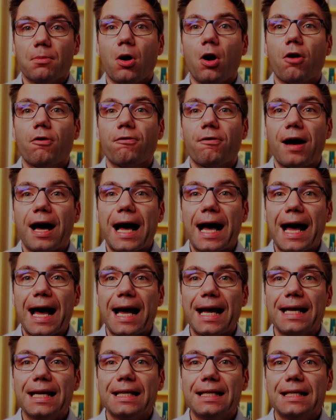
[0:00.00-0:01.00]
of
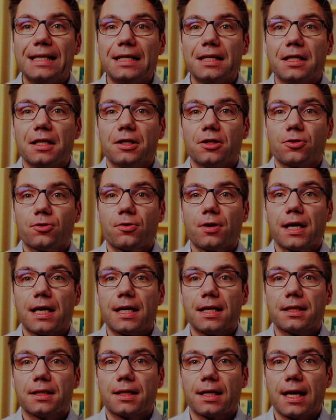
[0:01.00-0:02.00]
highly
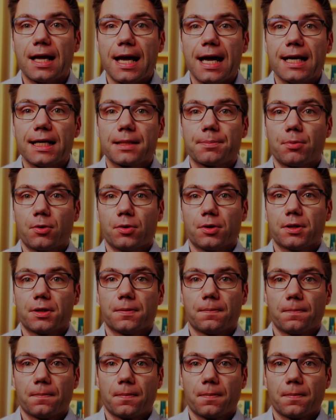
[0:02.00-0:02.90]
trained experts.